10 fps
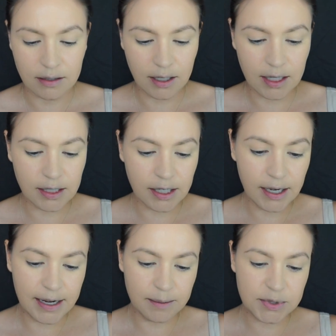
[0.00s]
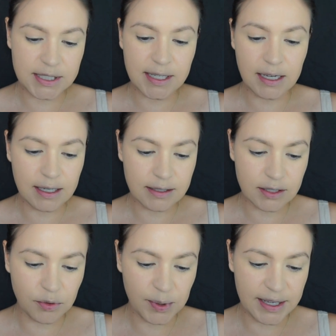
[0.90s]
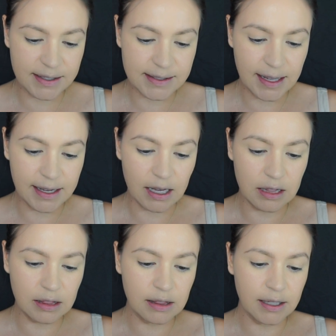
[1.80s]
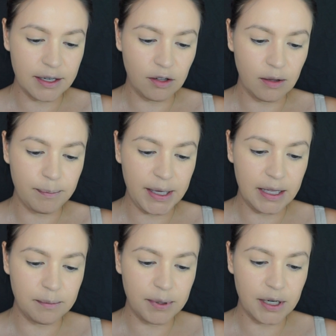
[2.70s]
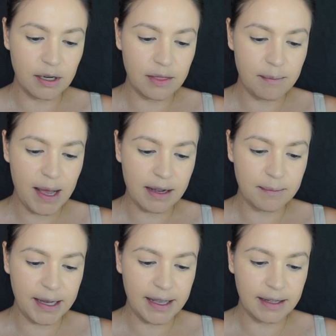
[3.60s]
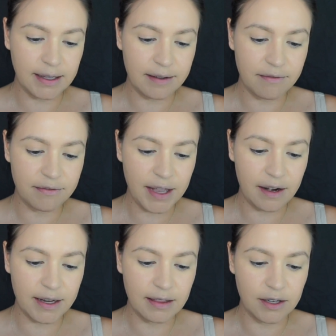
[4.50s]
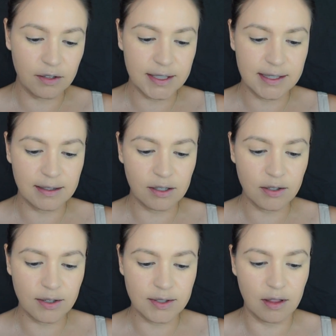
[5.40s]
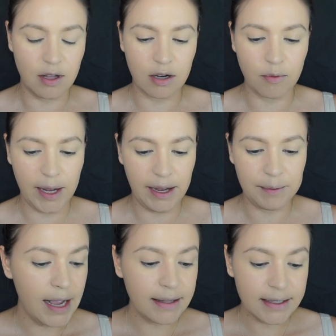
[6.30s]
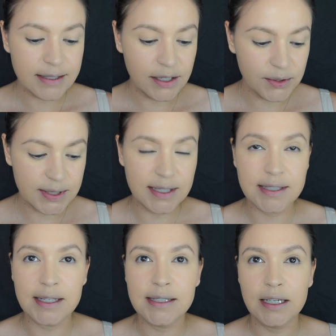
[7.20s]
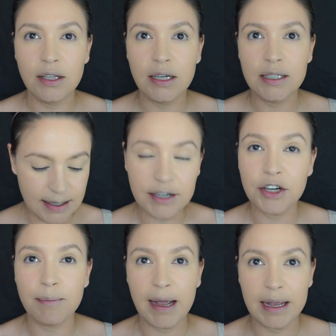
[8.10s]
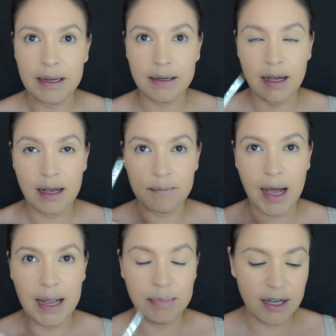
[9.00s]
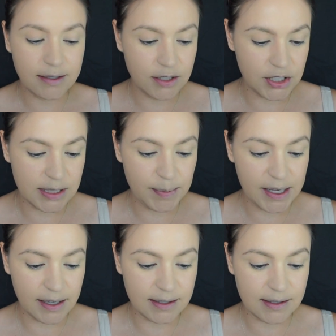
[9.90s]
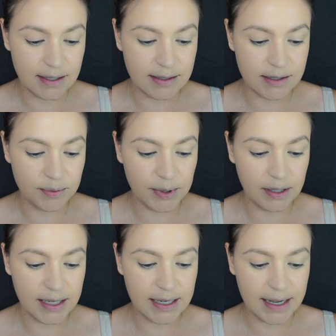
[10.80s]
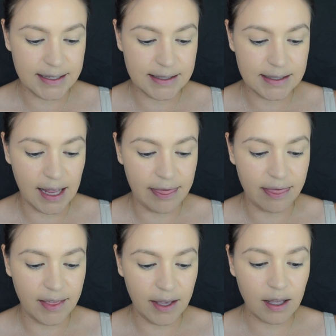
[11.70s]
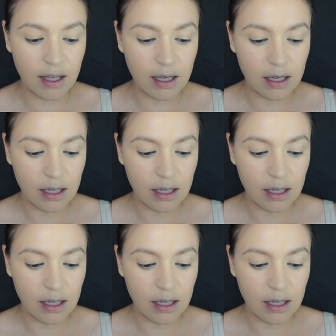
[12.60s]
color, and I'm just going to squeeze like a little bit, put it on the back of my hand, like very little, because a little goes a long way. I like to use this concealer under my eyebrows just because it's really nice and thick,